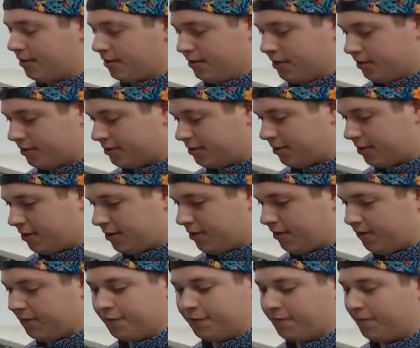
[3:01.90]
So
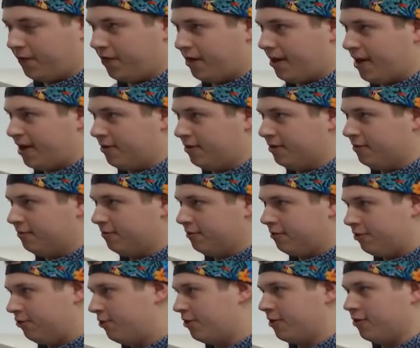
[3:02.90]
if you flood out,
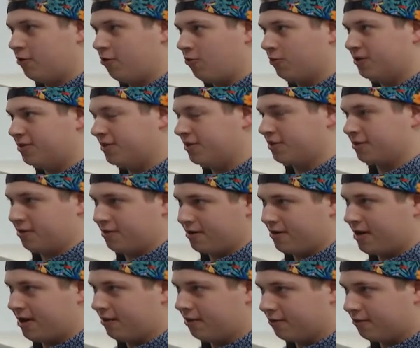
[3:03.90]
you can always discard an
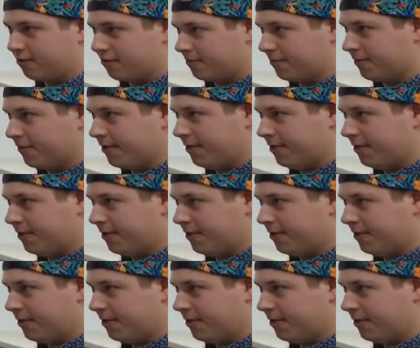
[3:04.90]
island normally.